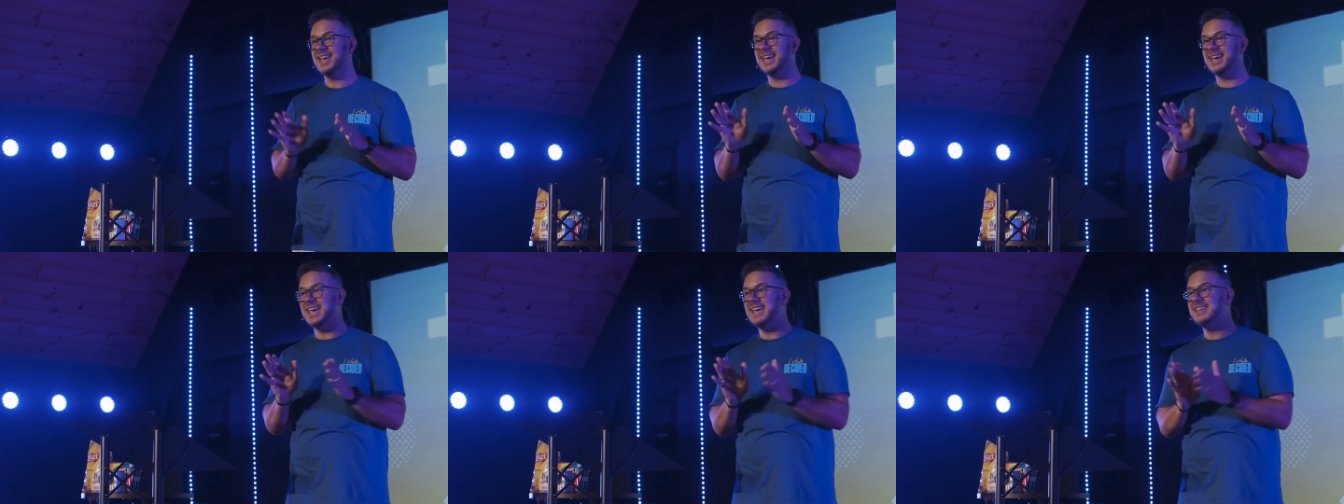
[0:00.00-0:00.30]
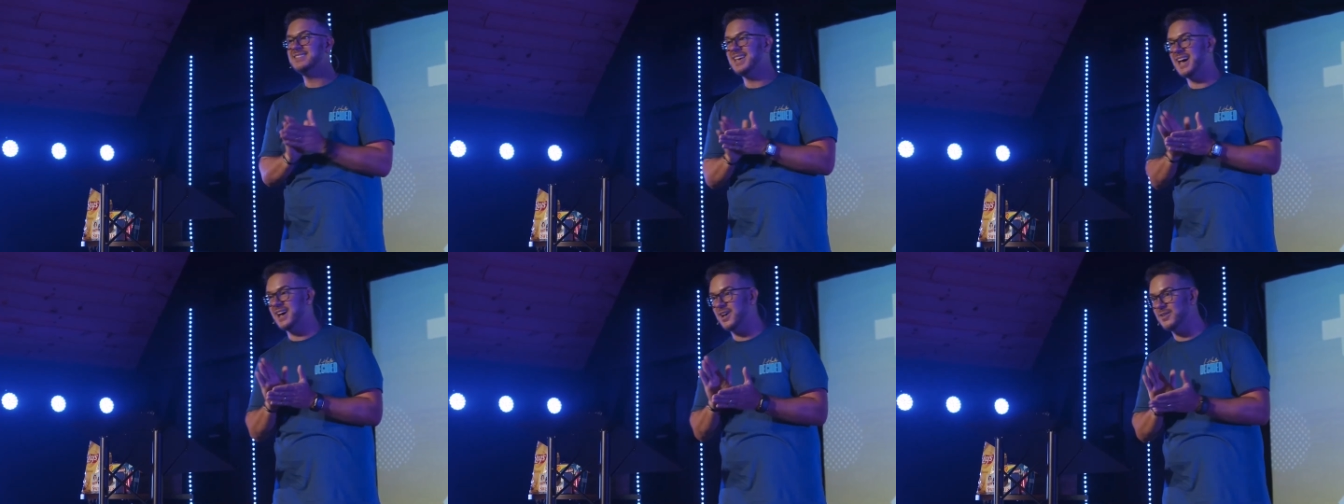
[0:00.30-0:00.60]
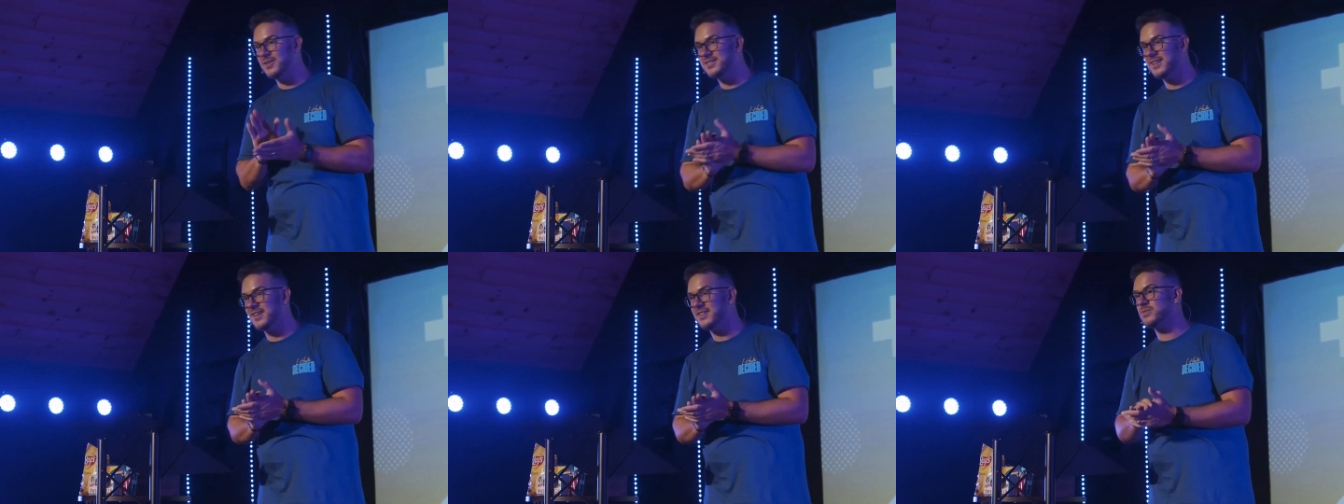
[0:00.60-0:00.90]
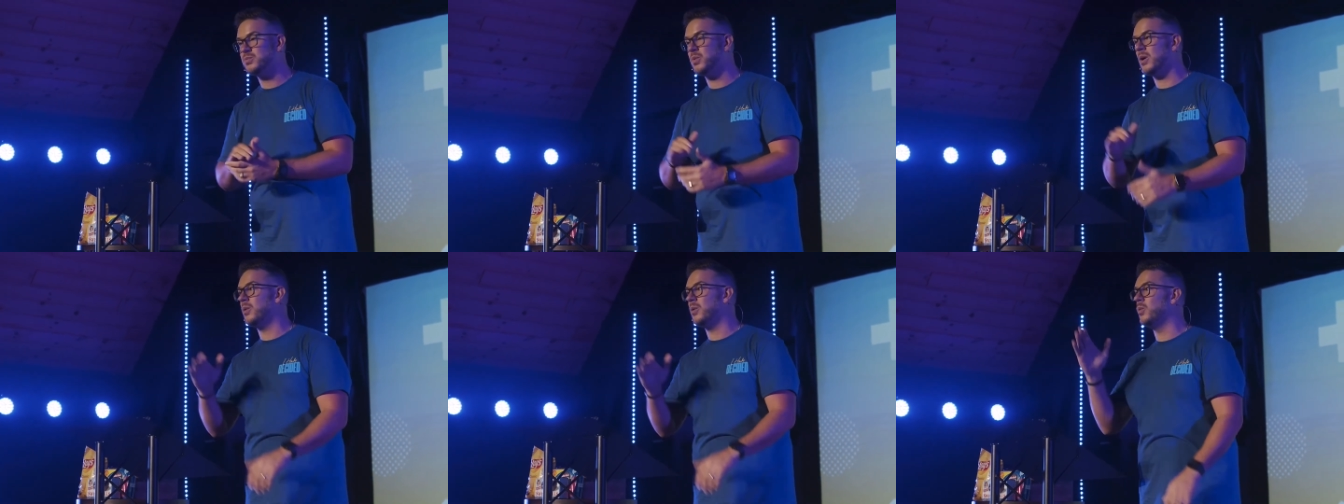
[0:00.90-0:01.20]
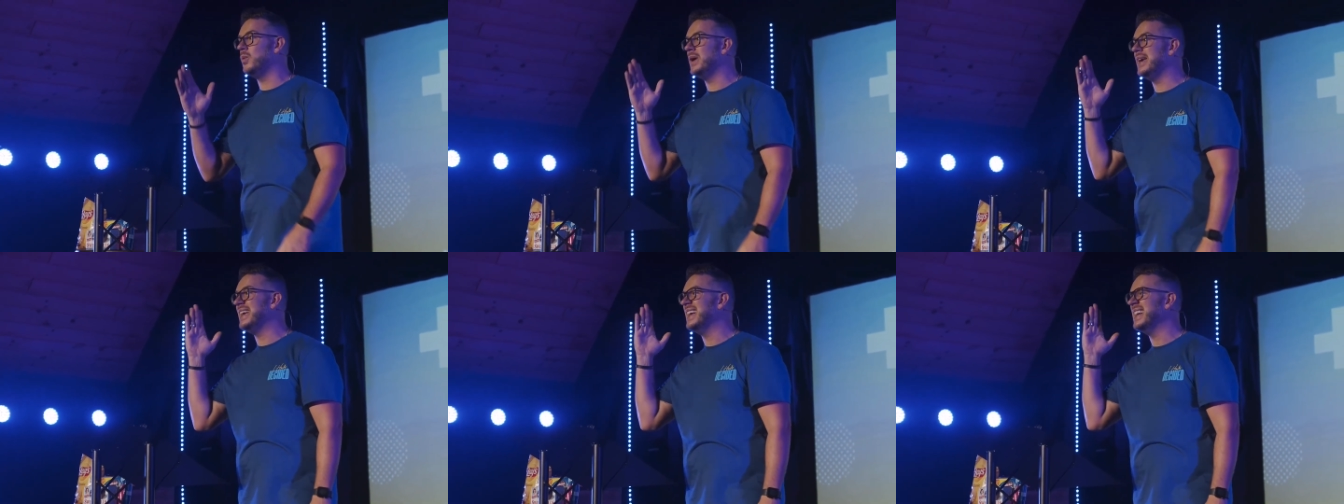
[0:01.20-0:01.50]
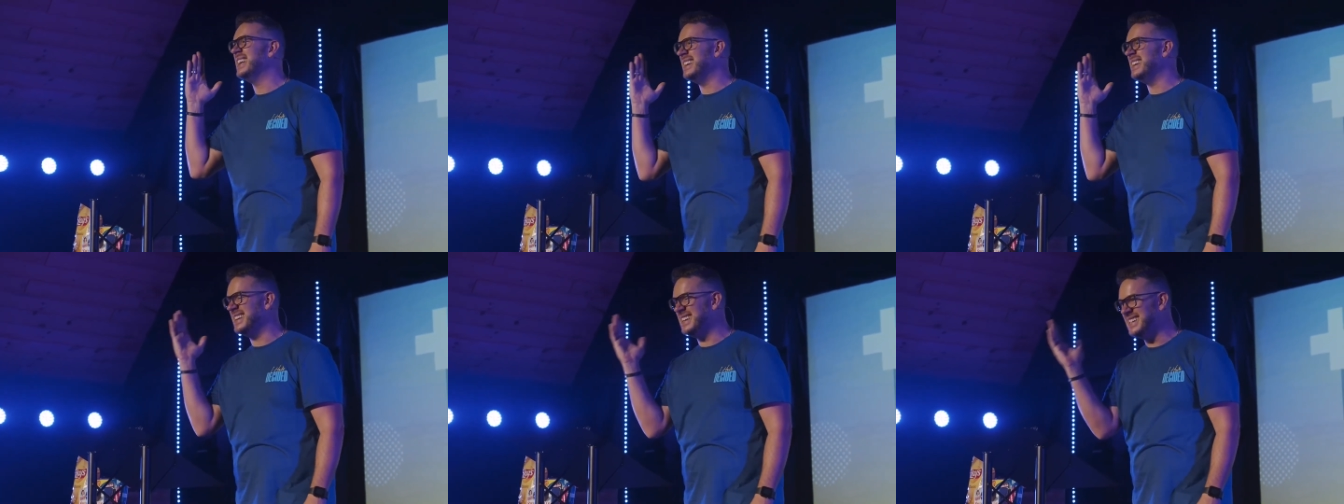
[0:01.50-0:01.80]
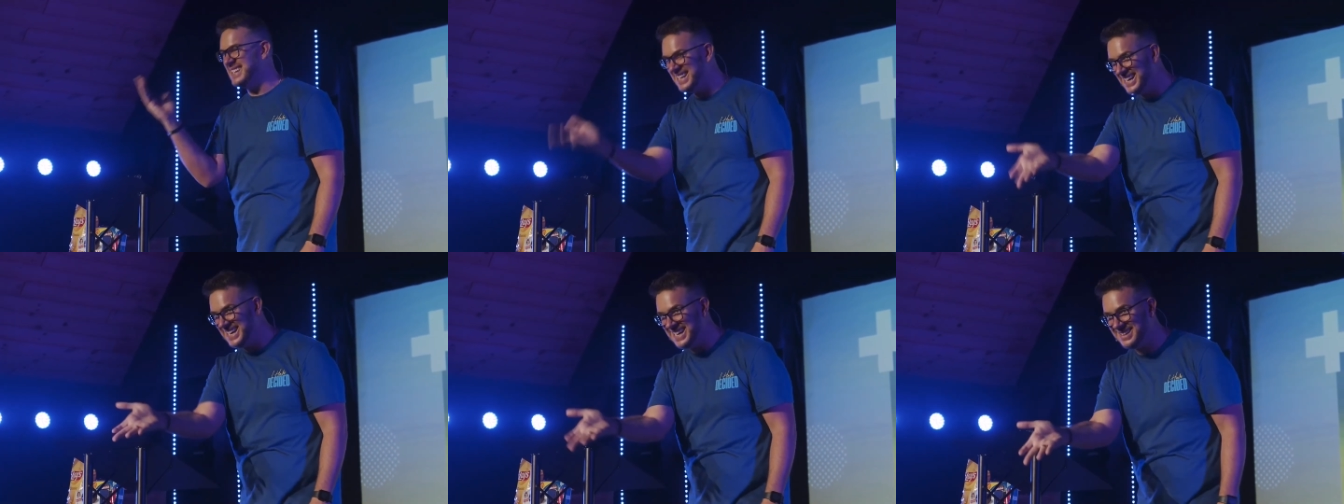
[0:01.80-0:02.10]
He tells us what we
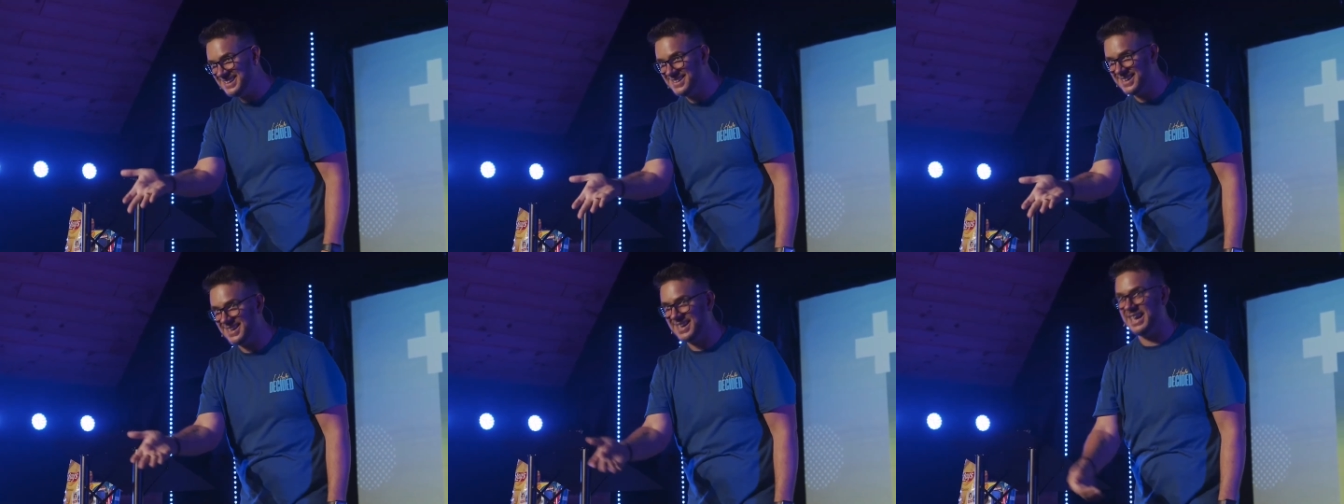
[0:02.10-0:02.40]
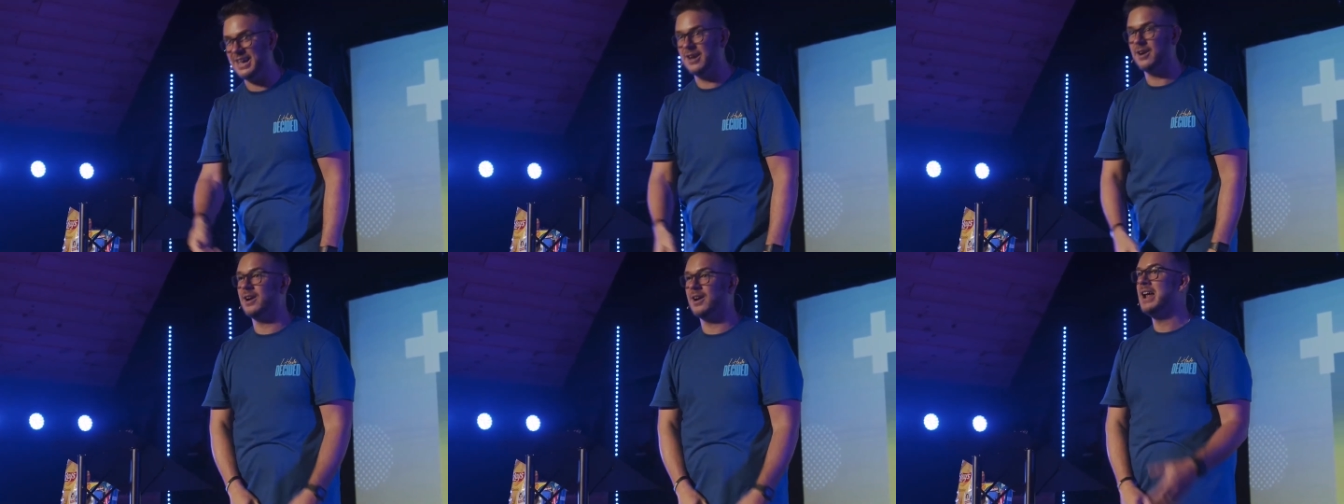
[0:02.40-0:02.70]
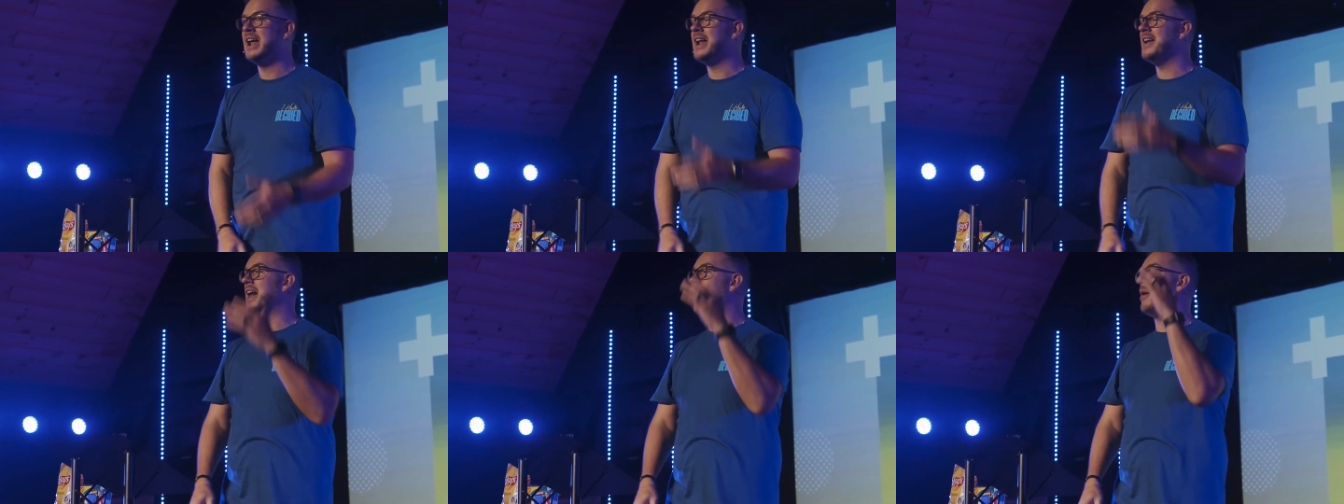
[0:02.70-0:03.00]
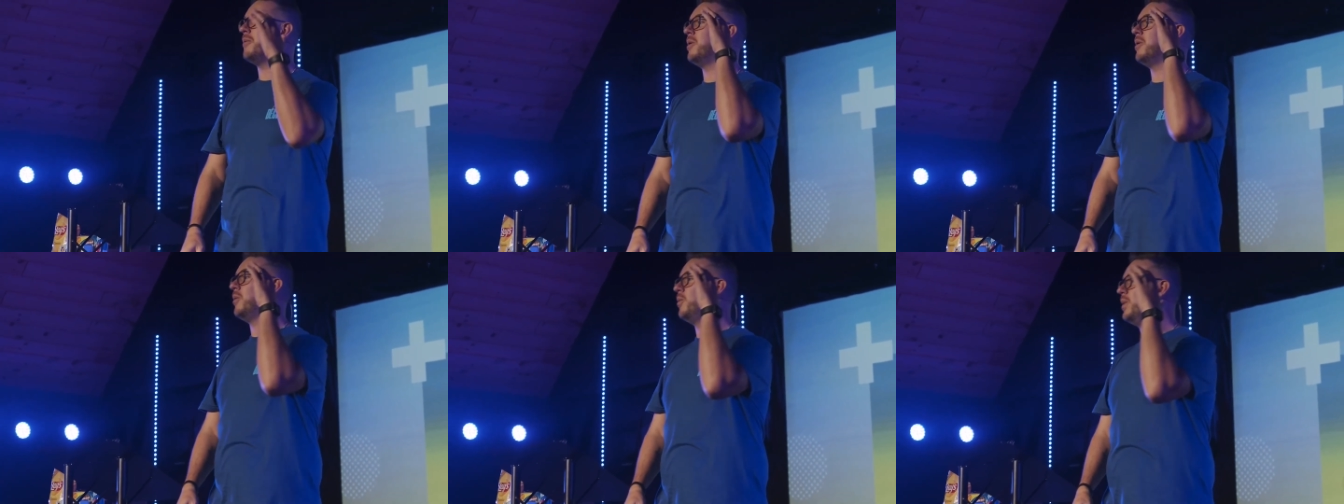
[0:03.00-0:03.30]
need to hear, not what